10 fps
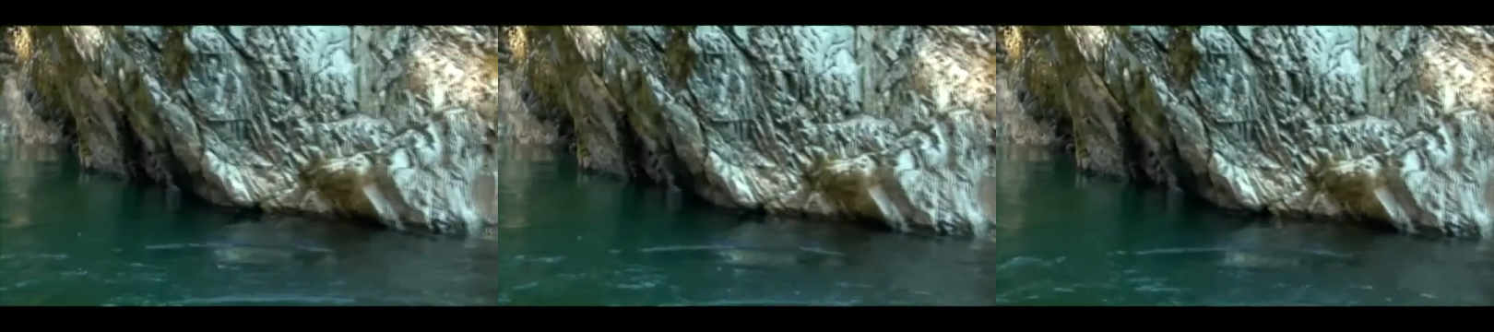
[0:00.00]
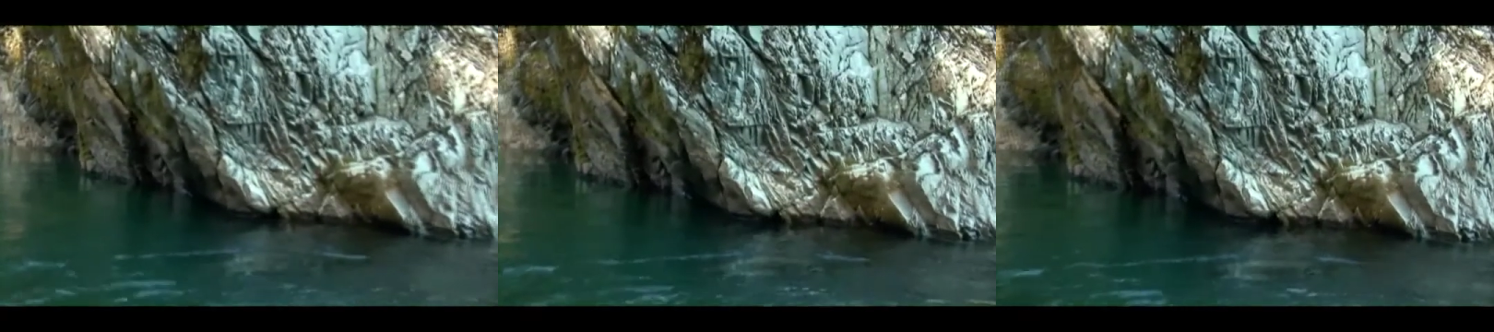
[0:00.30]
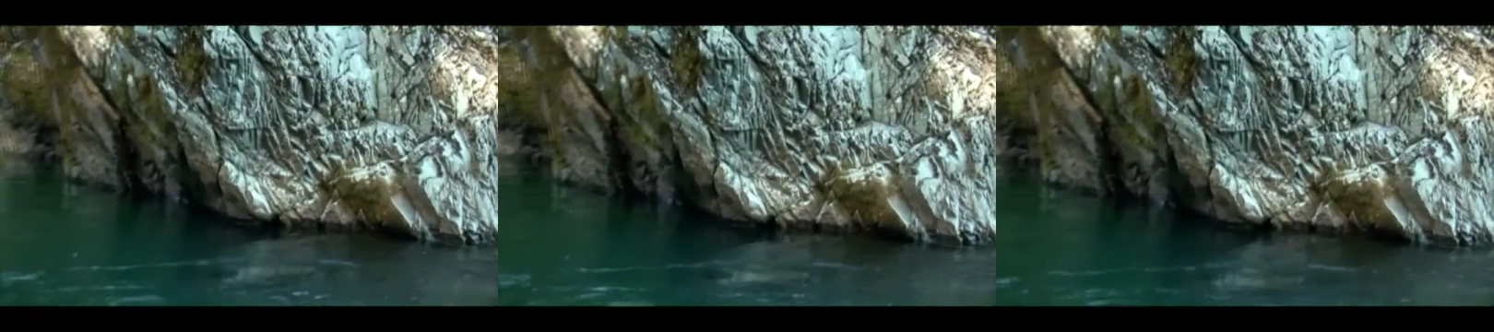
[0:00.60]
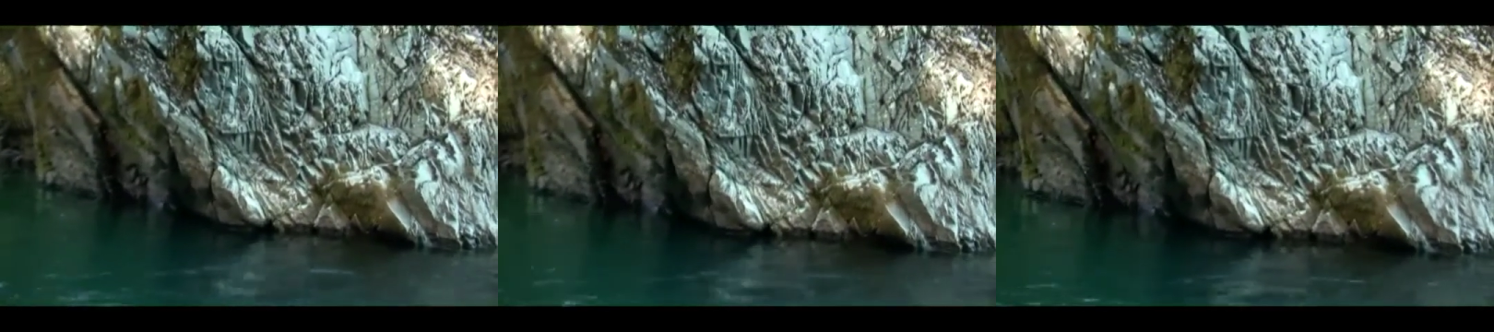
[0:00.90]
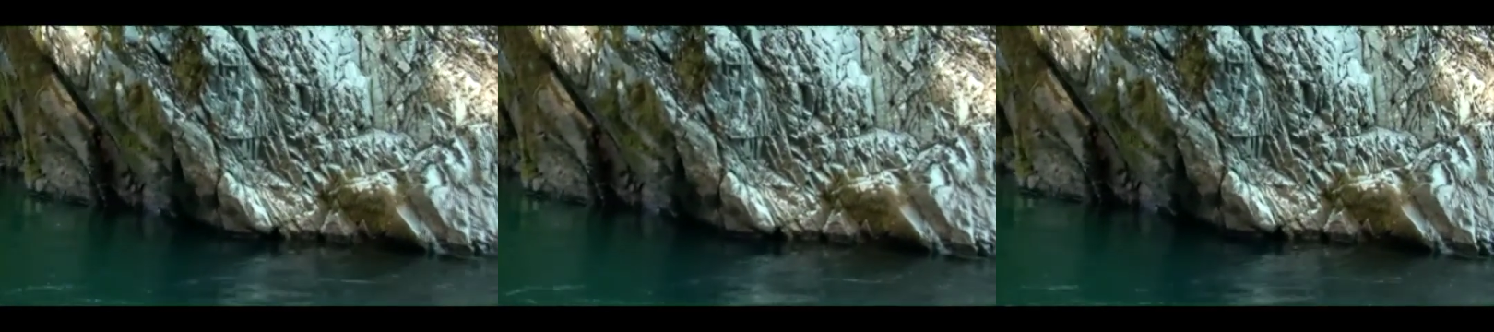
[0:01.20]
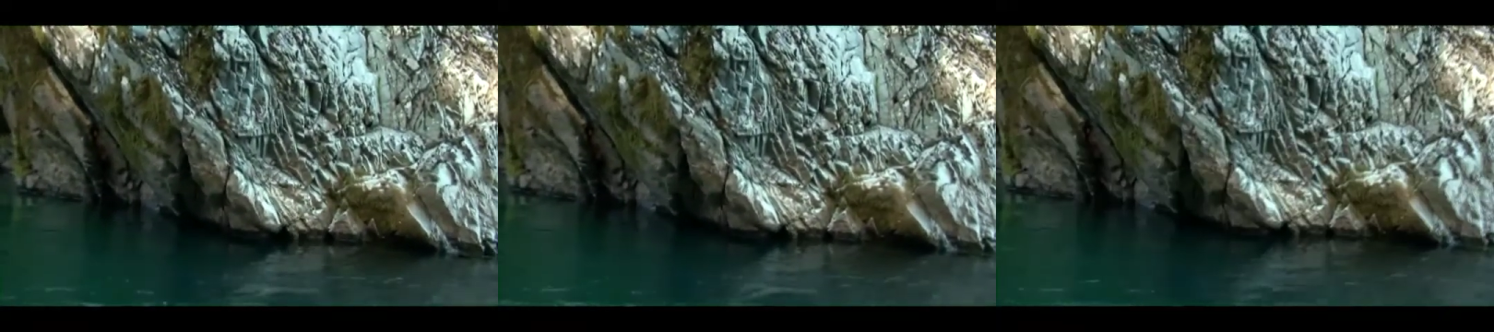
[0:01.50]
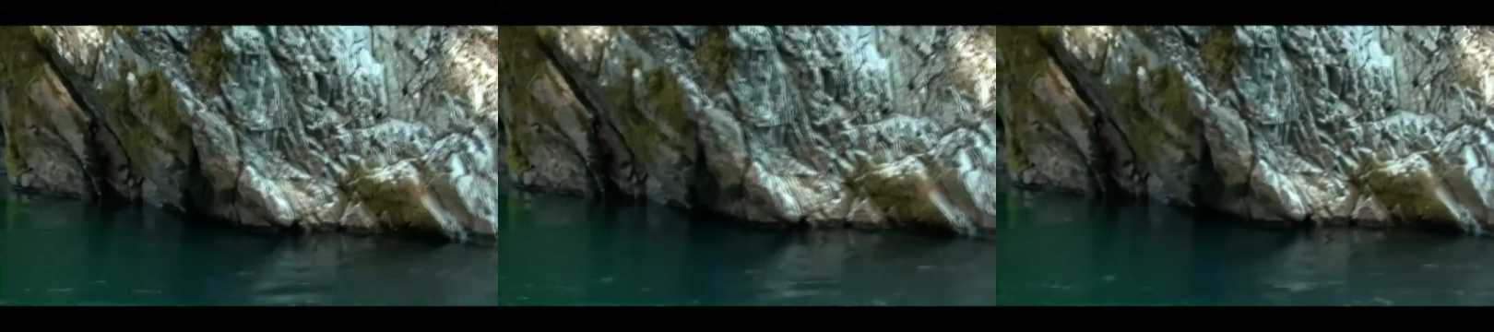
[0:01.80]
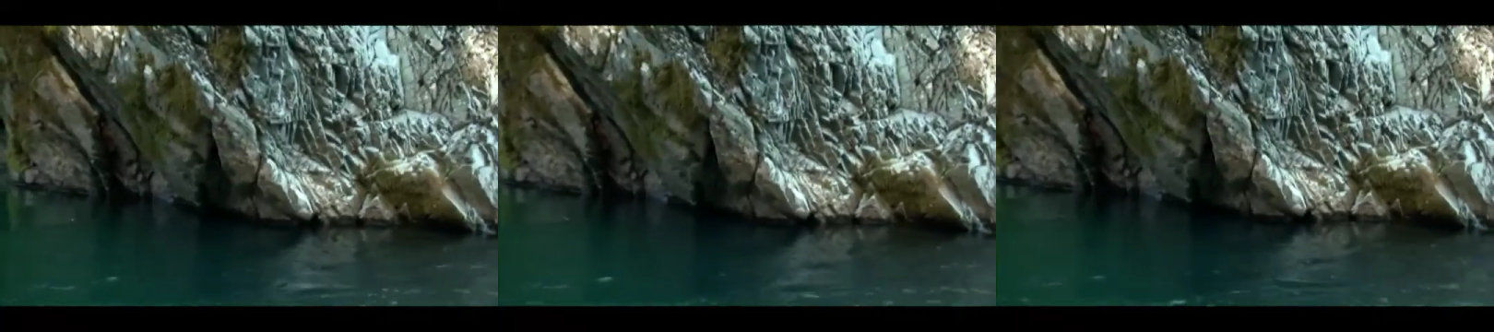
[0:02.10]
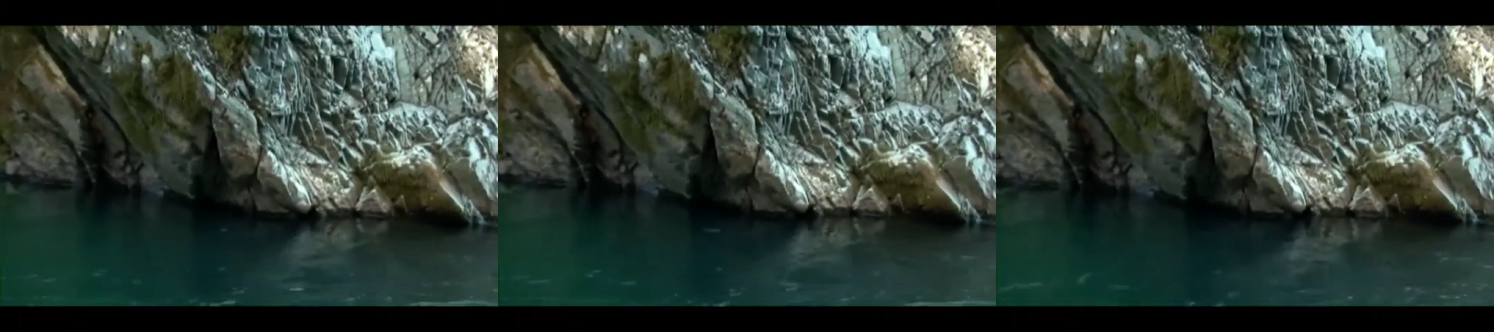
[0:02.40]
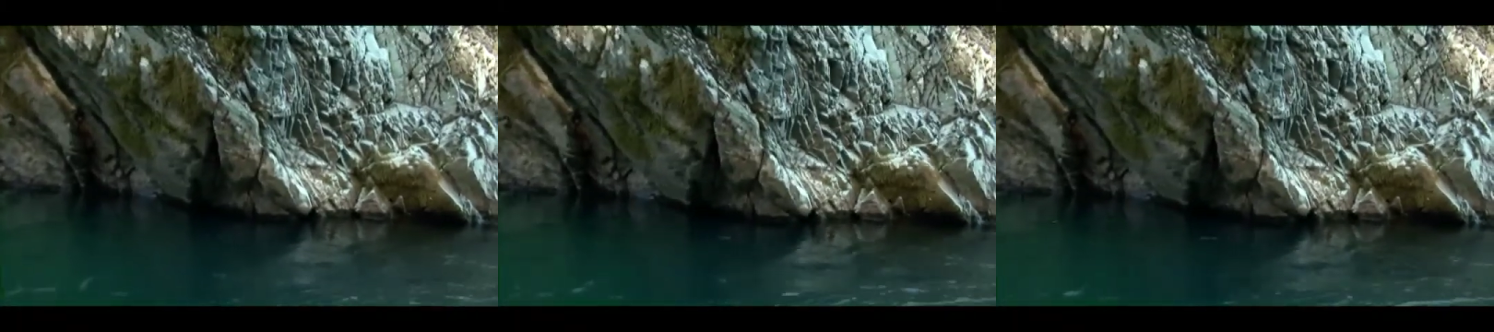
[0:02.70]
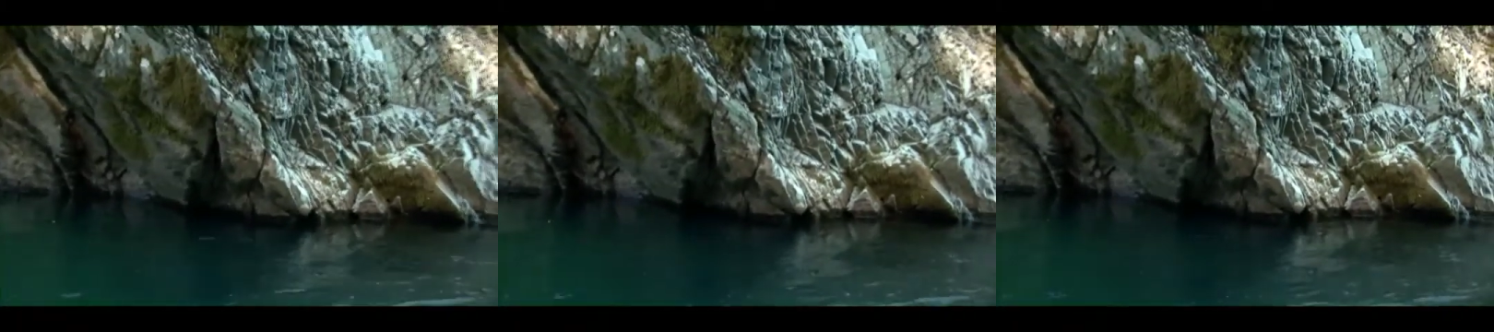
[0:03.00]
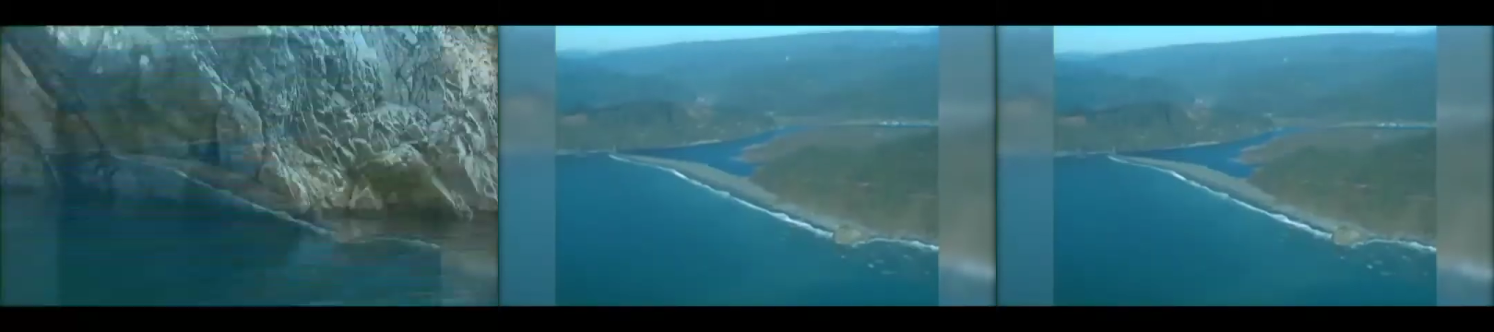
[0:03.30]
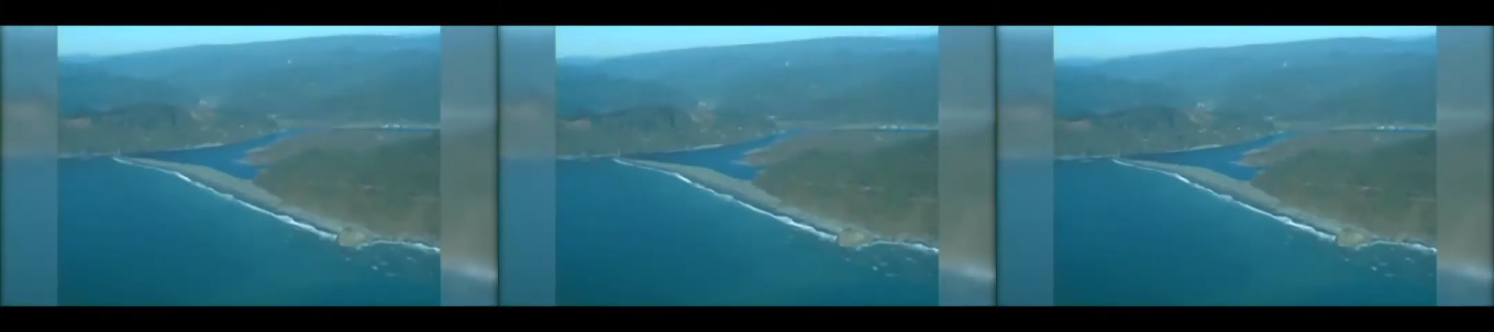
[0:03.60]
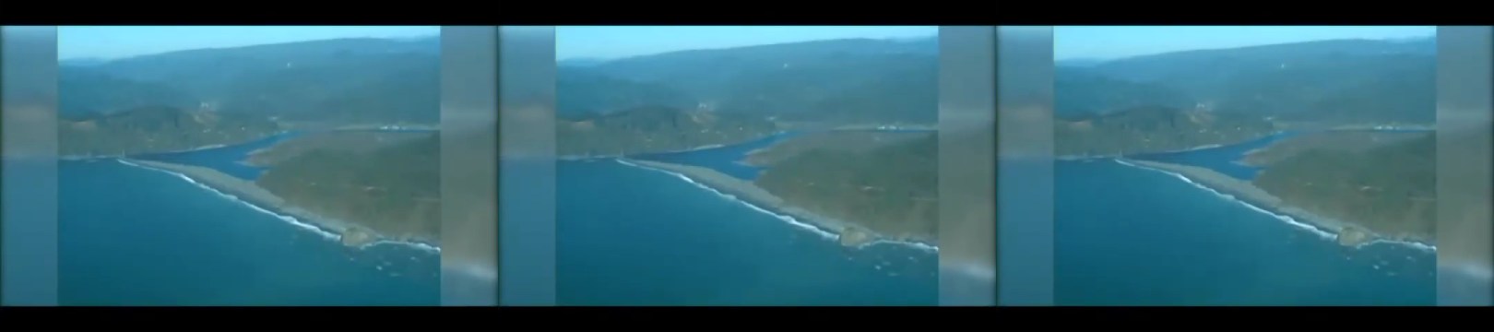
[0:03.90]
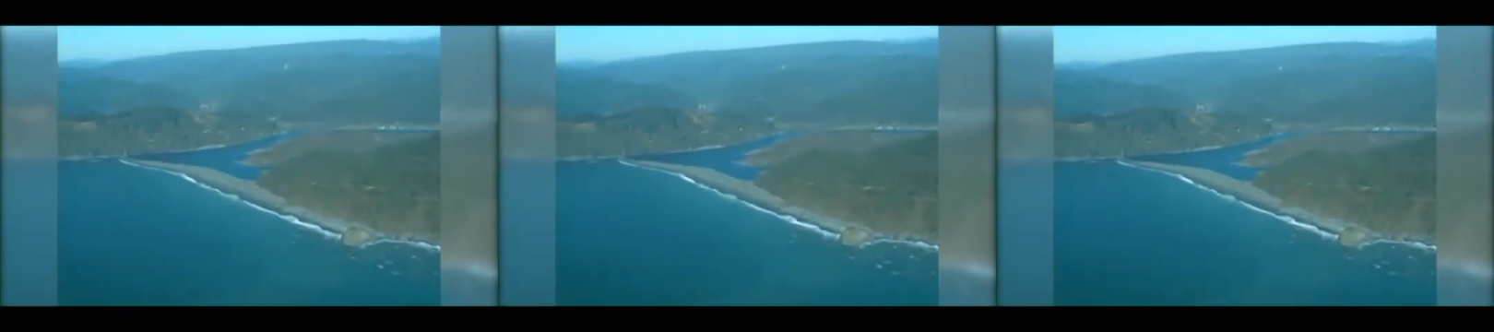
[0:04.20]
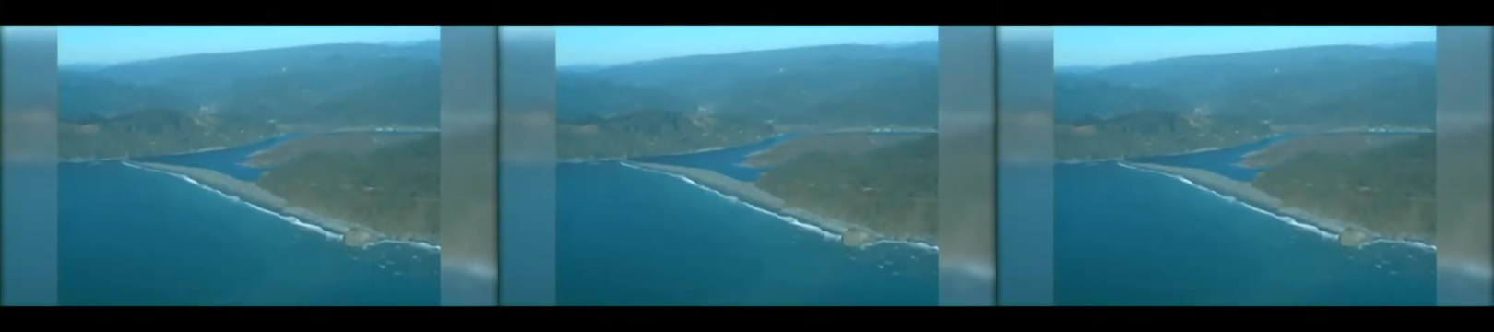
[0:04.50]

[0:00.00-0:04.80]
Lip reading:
Nobody's mouth can be seen.